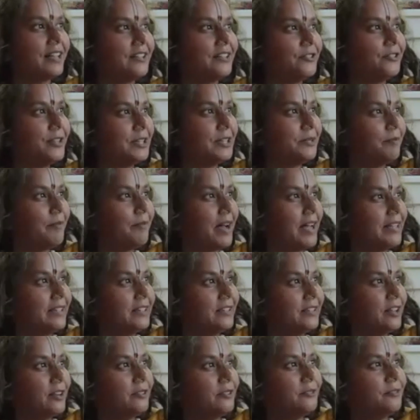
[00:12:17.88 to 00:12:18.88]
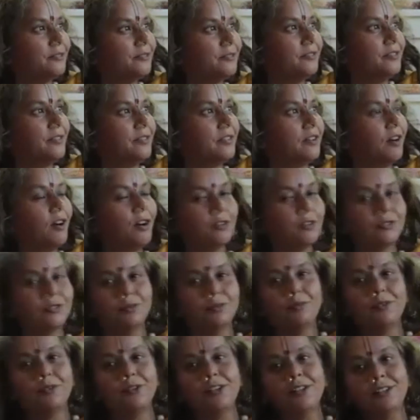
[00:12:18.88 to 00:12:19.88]
During month of
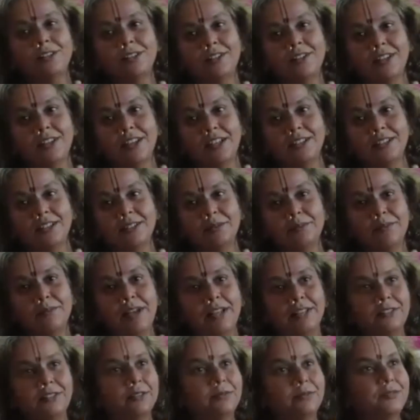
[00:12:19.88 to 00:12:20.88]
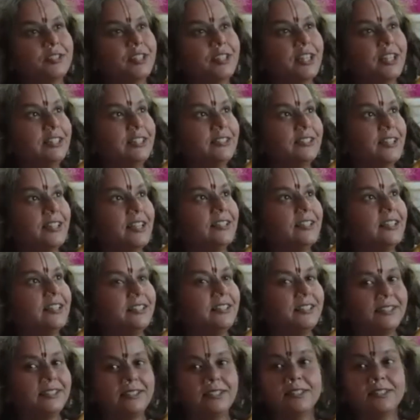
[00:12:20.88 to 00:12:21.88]
October and the month of Chaitra,
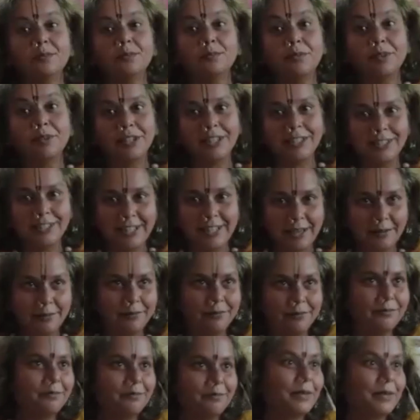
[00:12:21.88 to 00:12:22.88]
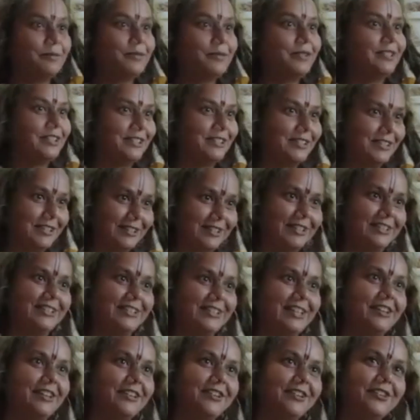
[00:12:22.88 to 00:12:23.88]
that is the springtime. Maybe this is the
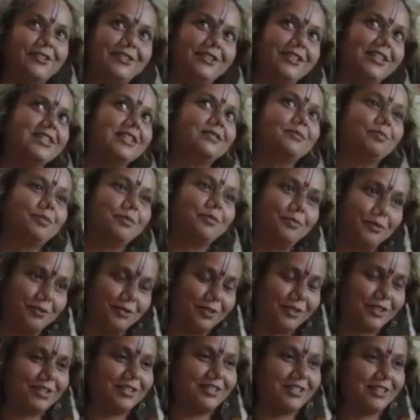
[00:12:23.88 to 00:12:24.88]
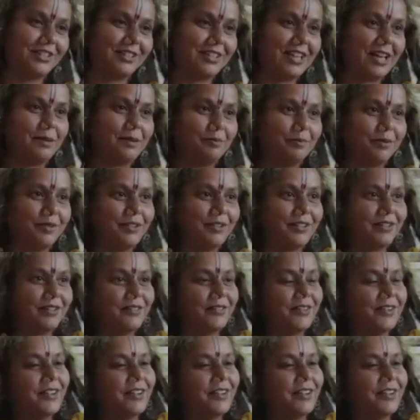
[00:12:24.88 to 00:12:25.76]
time. No, just before this it happened.